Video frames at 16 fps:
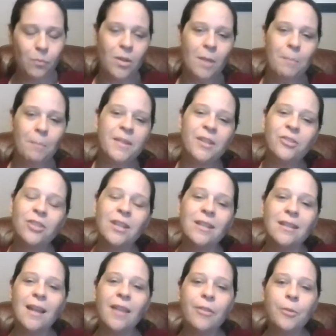But there's
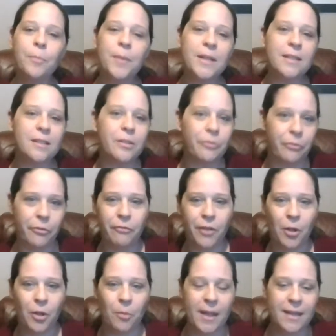another piece of
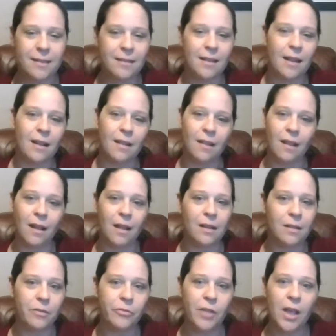fulfillment that a lot
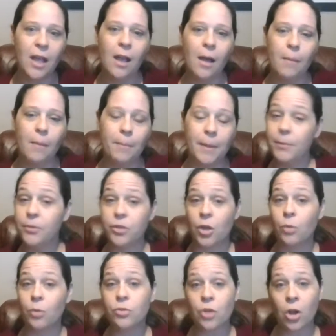of people
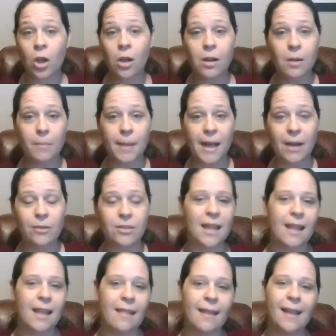don't talk about,
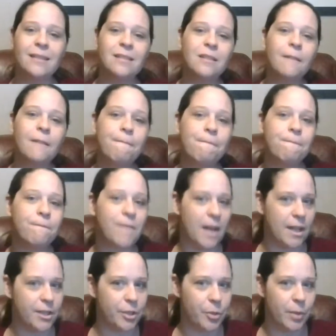and that's the
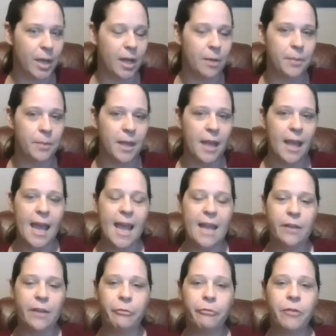follow-up.
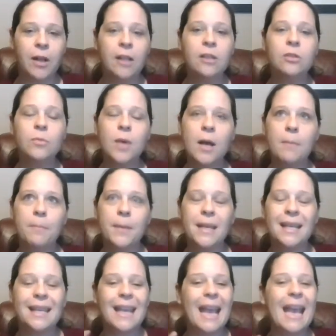And follow-up
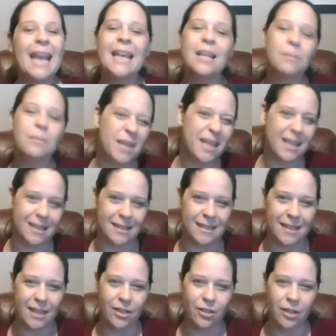can be
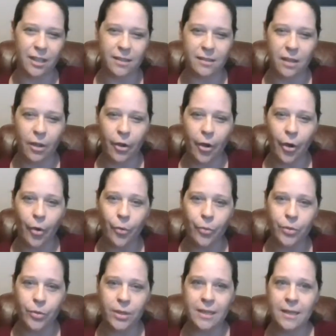considered its
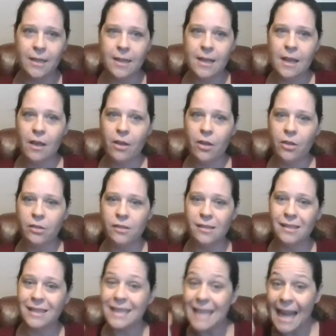own
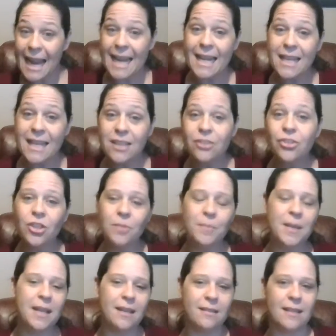stage
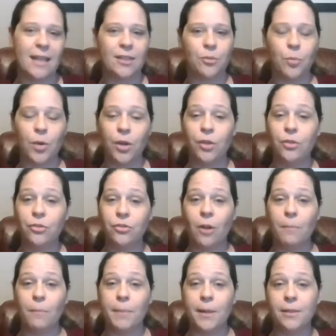because that's where you
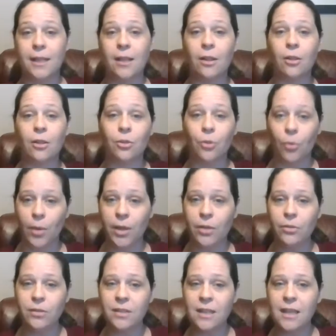start building
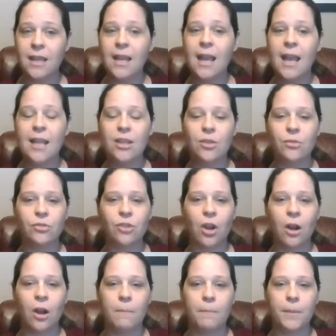loyalty and you
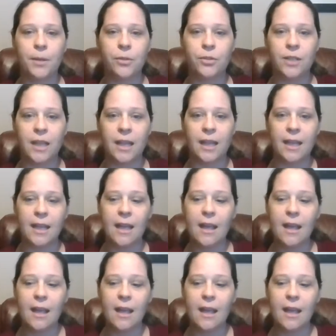start building